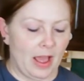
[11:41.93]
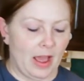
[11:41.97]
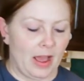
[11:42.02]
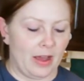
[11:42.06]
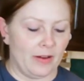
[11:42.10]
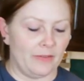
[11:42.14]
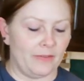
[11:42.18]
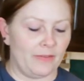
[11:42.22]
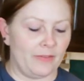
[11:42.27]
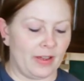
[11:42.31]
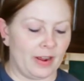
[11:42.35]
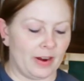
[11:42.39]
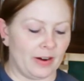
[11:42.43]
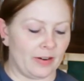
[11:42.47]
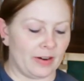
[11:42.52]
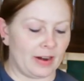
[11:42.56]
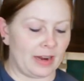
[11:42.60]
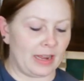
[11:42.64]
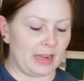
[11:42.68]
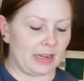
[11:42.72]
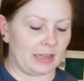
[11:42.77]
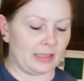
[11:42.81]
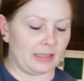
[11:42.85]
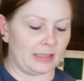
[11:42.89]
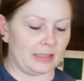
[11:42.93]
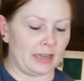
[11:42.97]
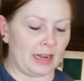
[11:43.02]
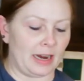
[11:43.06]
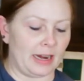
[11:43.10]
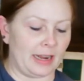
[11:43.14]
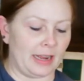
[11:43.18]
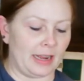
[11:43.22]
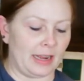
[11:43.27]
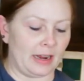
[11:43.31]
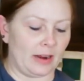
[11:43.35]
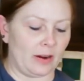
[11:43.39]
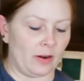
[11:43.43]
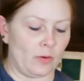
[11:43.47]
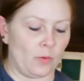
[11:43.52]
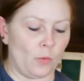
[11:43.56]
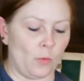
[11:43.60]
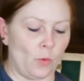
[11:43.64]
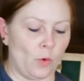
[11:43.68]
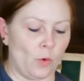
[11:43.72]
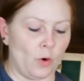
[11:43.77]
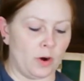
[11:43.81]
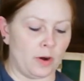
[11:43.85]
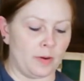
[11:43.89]
a very
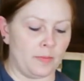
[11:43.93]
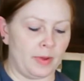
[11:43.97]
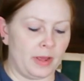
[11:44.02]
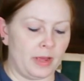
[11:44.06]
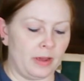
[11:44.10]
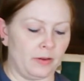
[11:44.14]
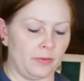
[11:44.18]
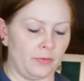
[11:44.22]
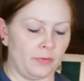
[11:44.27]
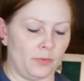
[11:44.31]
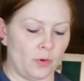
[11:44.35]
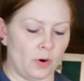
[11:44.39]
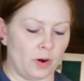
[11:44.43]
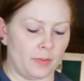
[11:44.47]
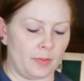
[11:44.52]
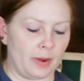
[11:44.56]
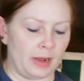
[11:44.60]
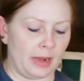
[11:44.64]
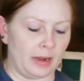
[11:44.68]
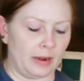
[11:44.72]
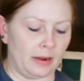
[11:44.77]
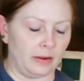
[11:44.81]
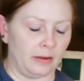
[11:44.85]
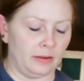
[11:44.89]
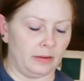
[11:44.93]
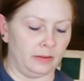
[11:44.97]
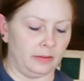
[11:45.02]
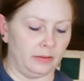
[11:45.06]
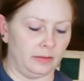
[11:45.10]
exciting warm meal for me.